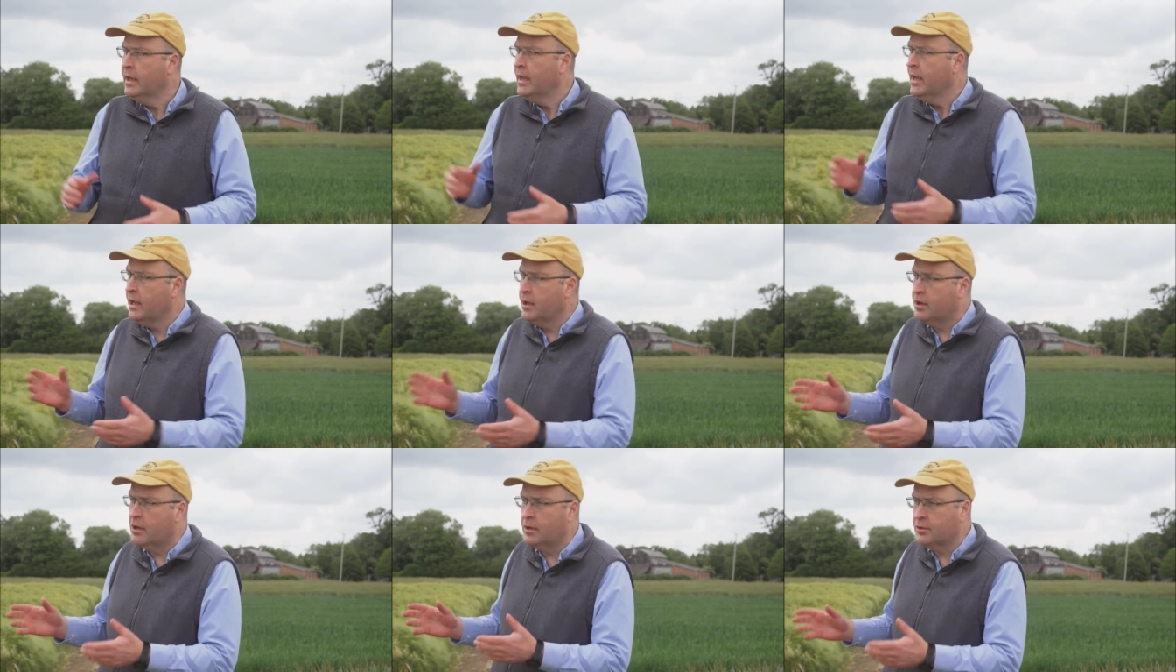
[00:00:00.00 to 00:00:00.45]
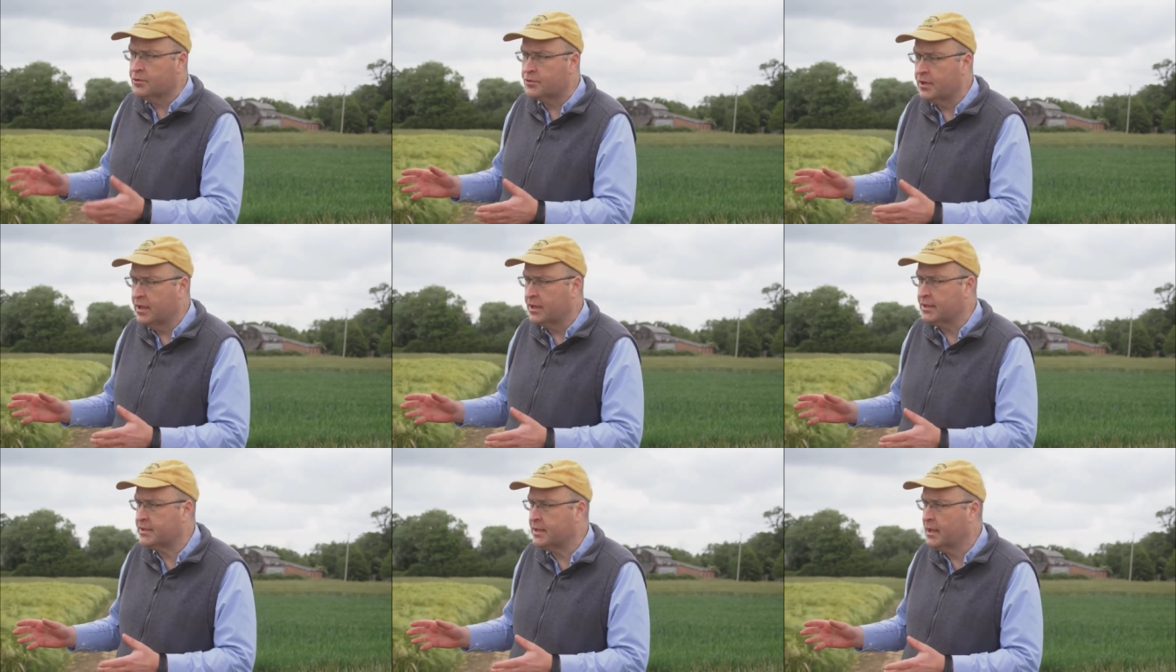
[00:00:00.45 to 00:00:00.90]
In
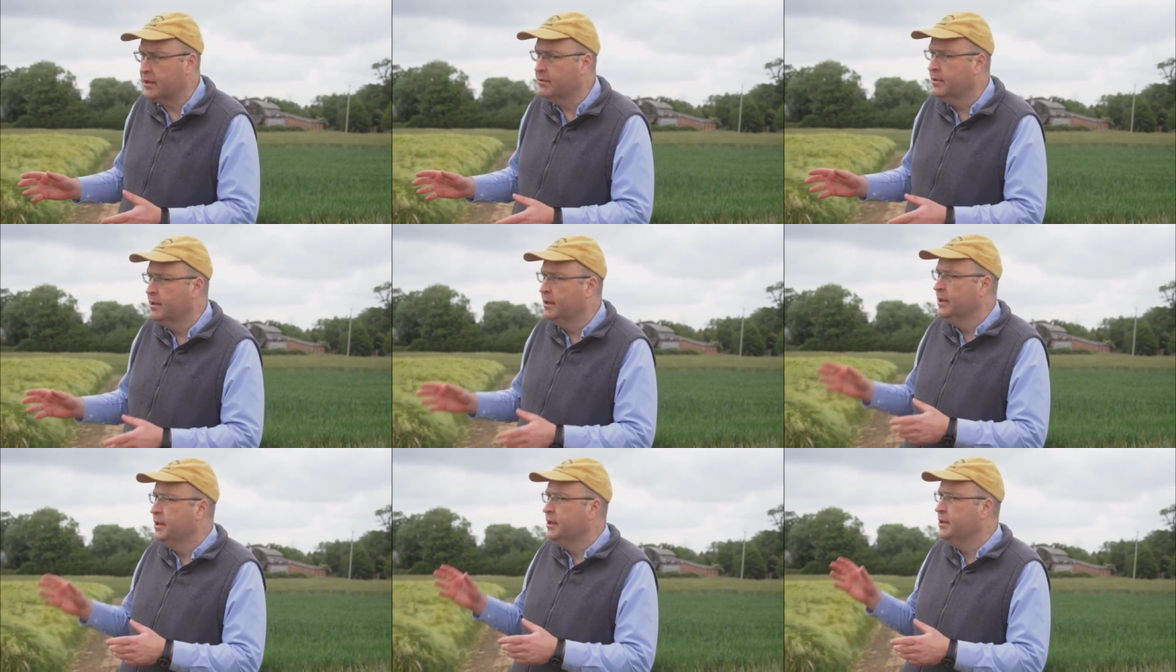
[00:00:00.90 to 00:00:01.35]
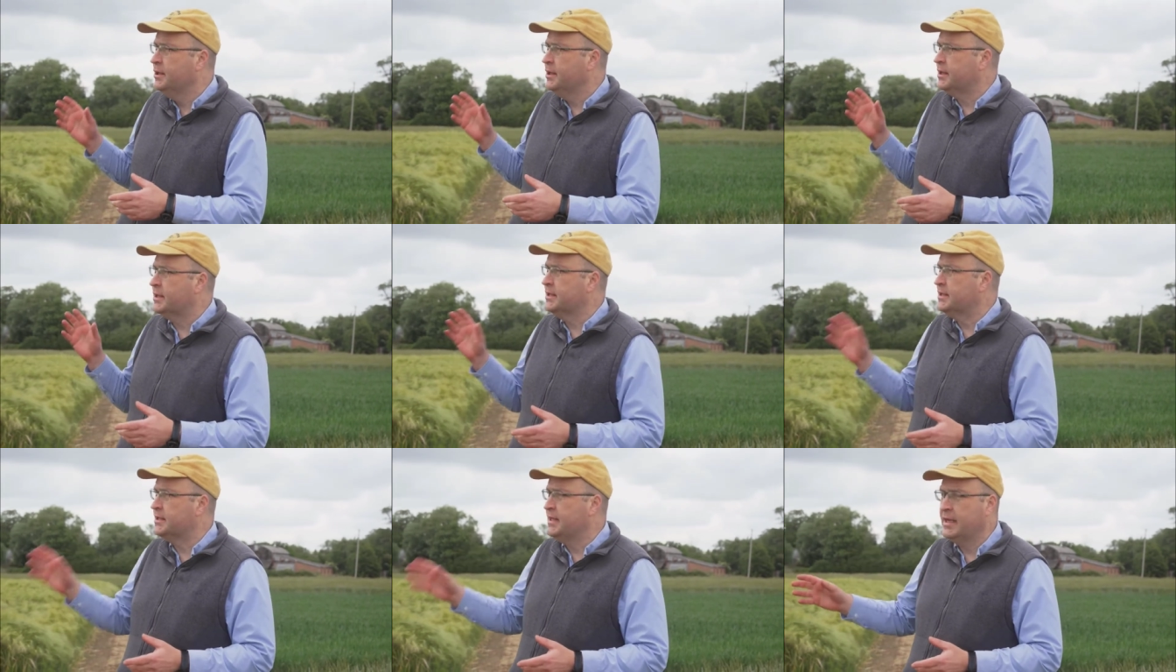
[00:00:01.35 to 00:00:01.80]
contrast though, you
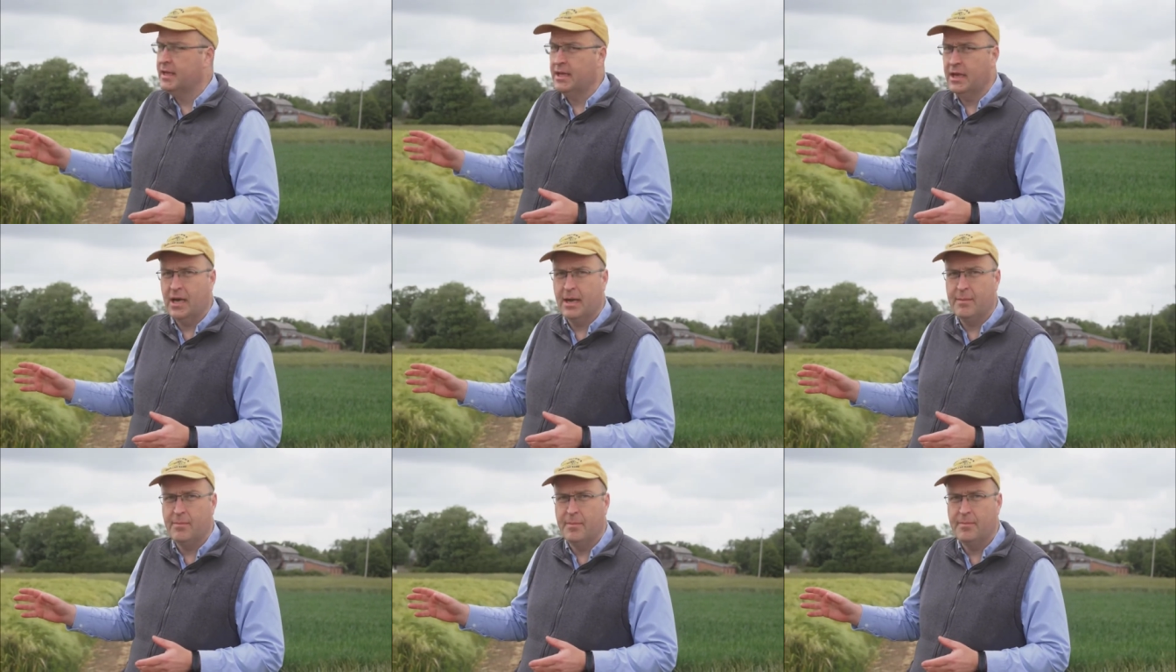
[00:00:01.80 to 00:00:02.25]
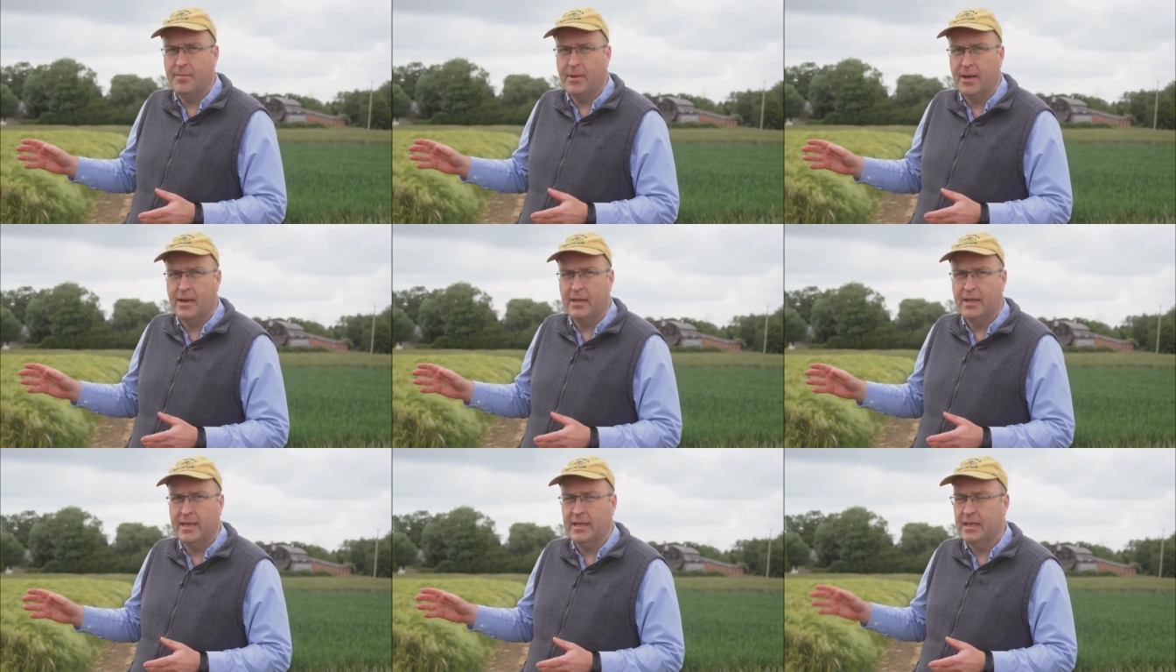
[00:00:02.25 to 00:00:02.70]
can see the hybrid
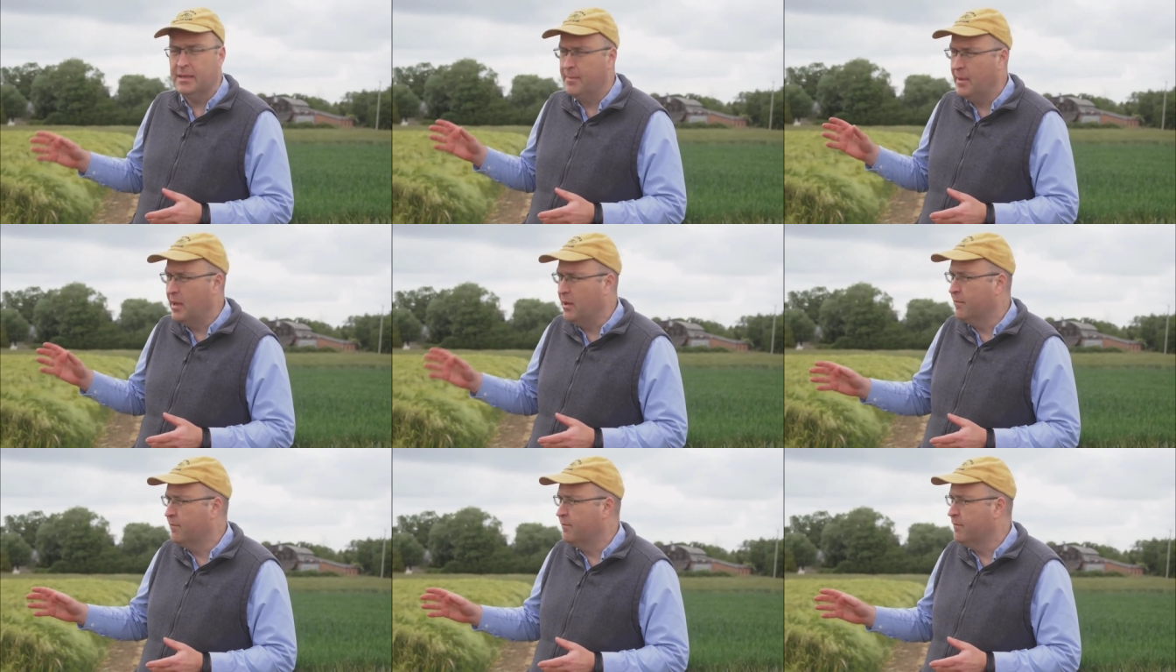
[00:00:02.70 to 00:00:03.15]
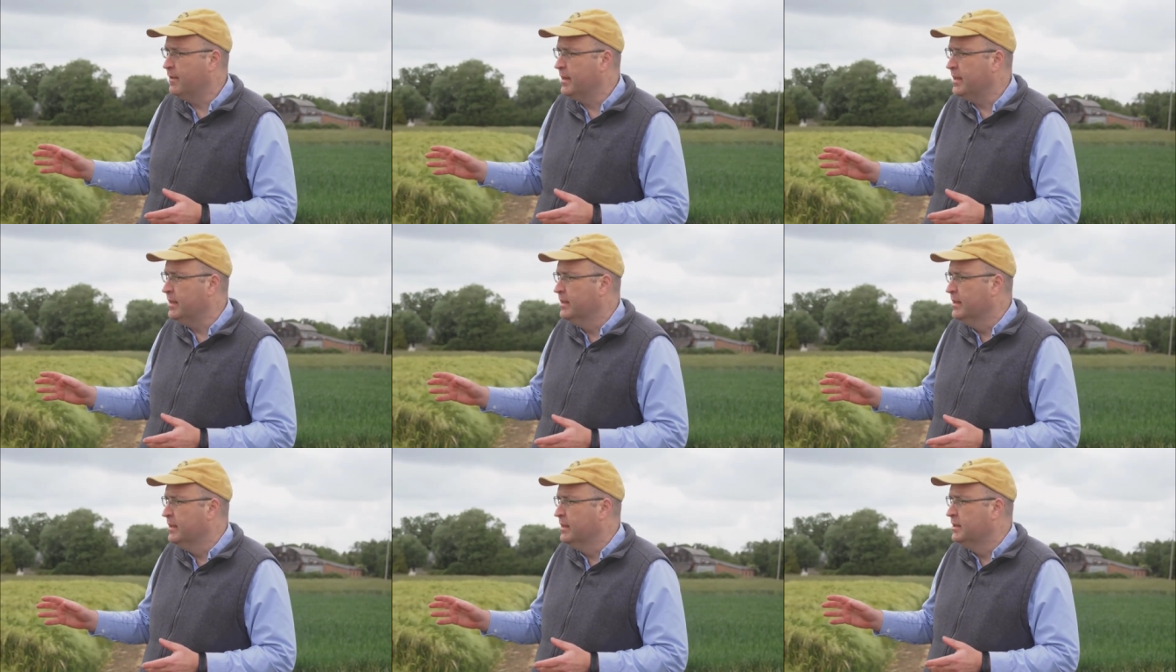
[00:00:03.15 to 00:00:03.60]
barley, the
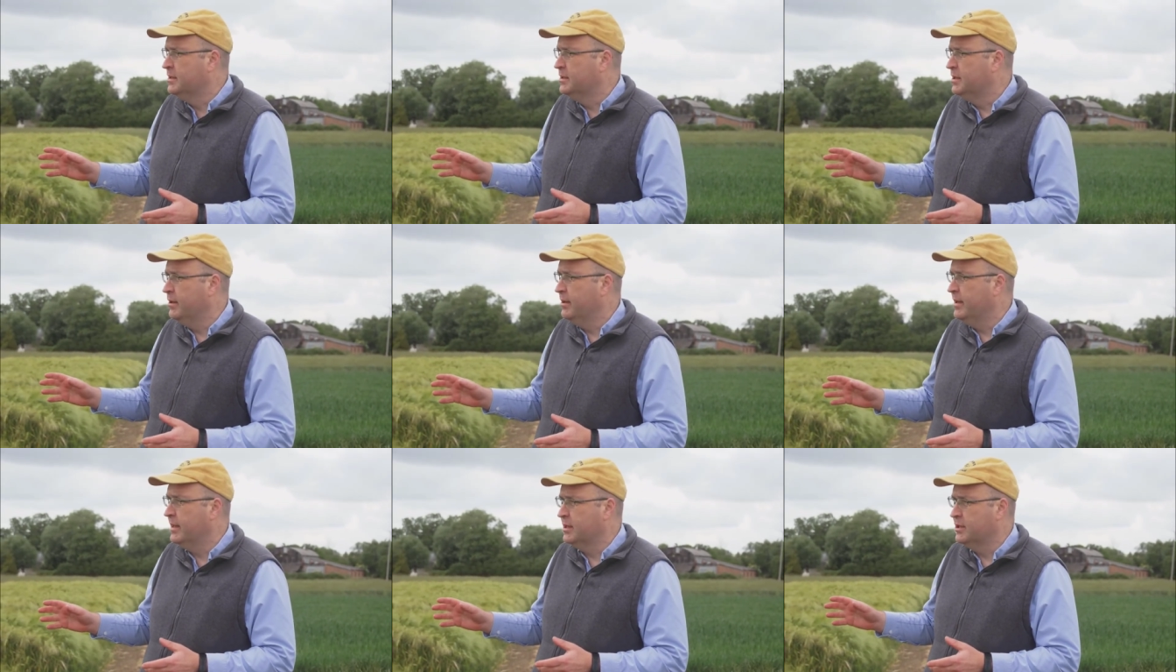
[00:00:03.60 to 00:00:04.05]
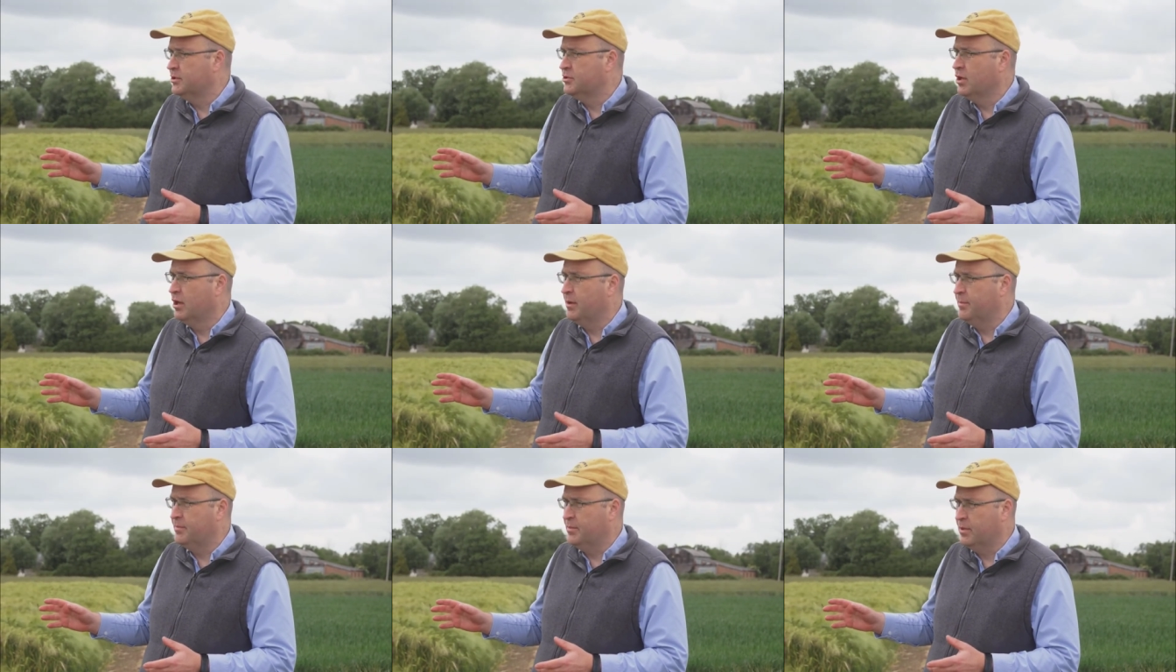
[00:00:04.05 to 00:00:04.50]
belfry, doing the
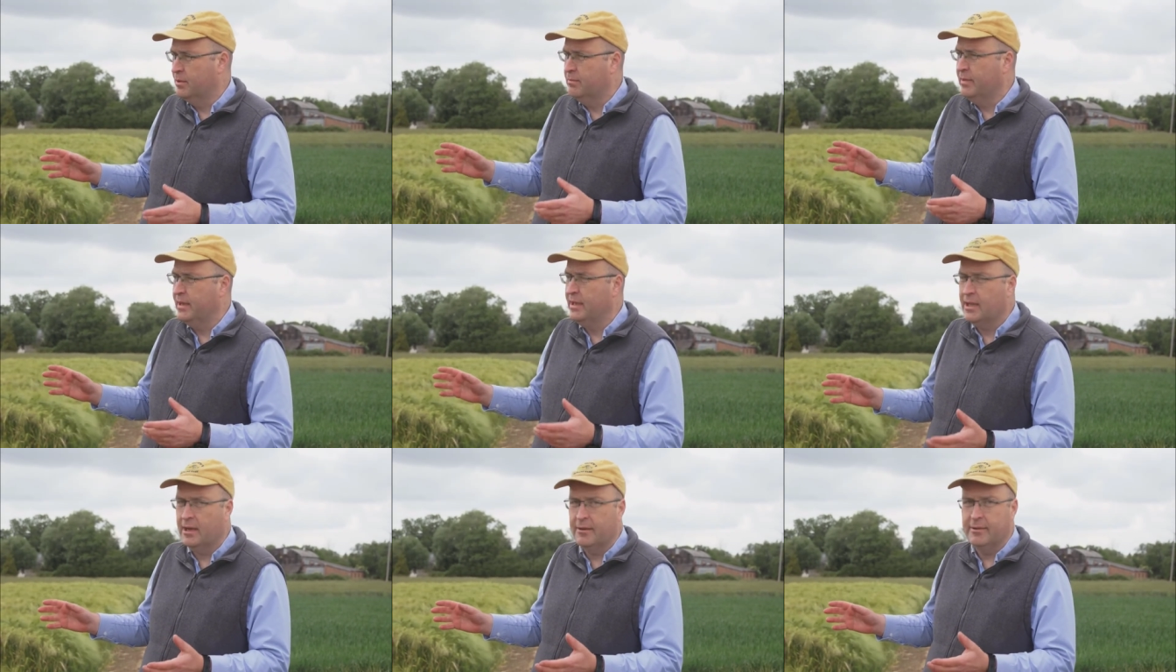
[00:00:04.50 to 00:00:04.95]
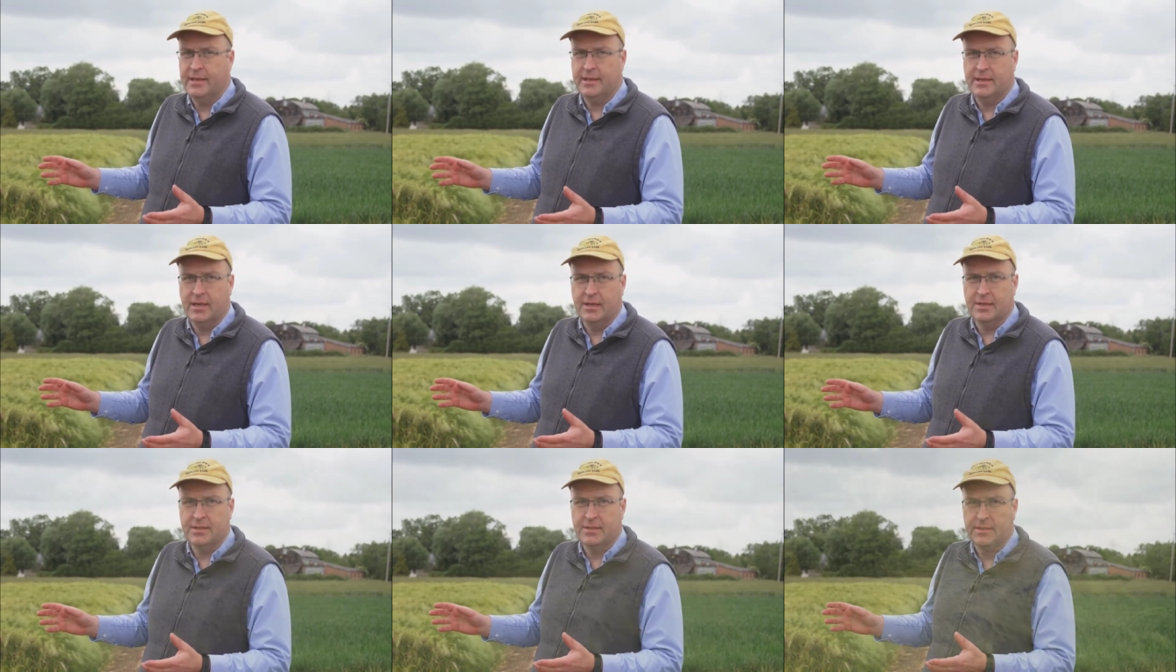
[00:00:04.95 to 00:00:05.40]
job that we know it
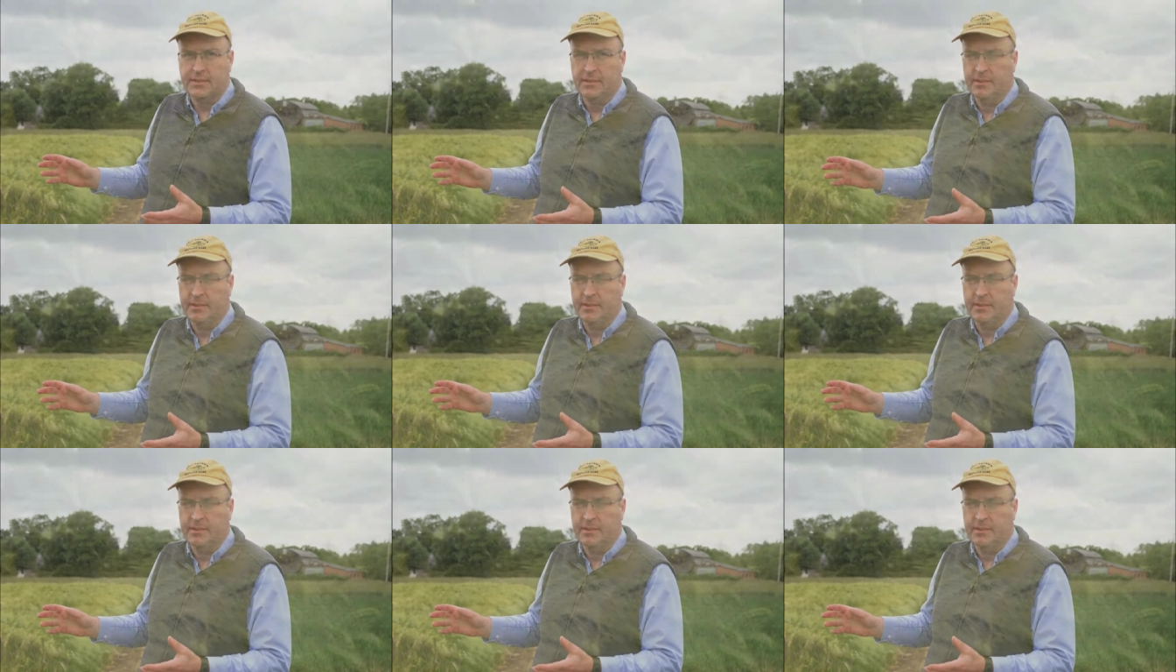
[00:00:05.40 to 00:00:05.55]
does